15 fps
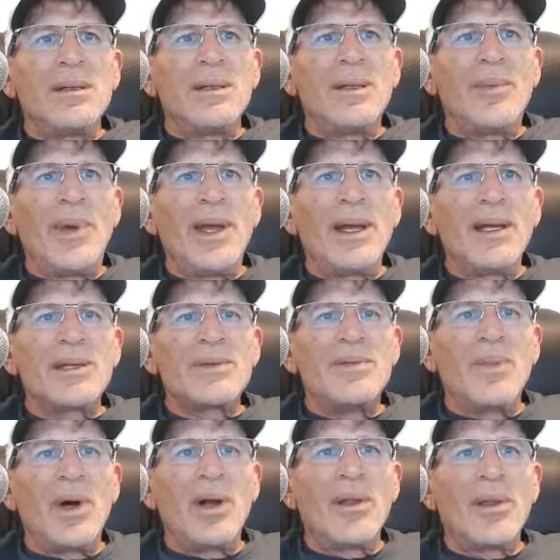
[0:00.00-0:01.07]
the past
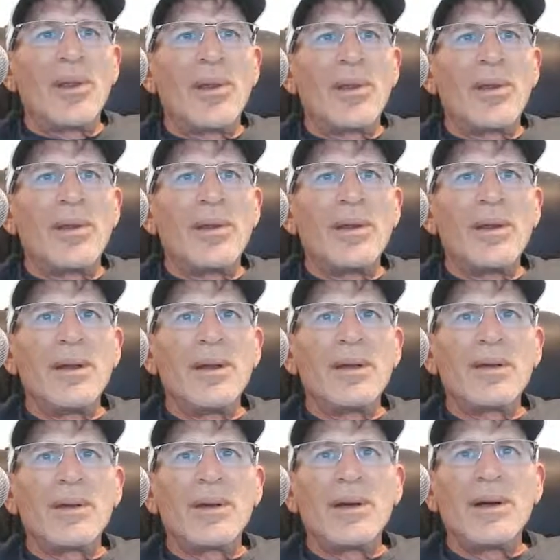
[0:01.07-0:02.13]
month,
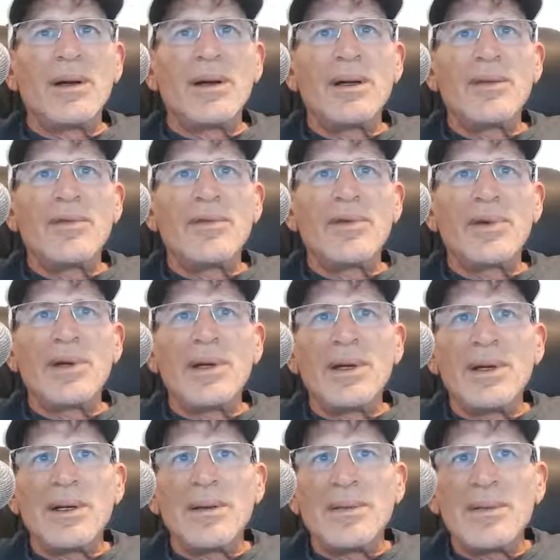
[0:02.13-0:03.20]
it's gone
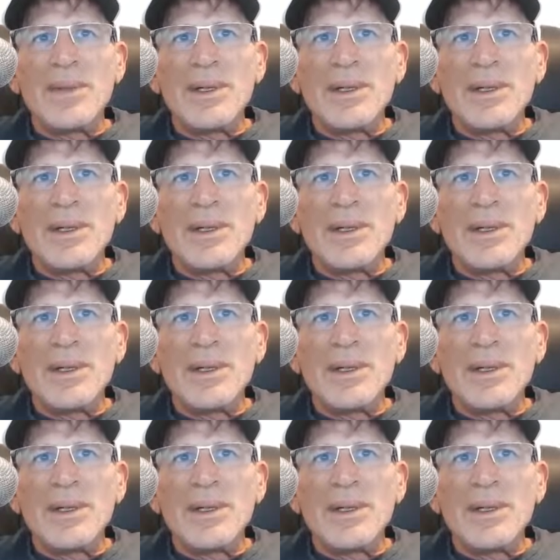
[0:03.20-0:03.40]
from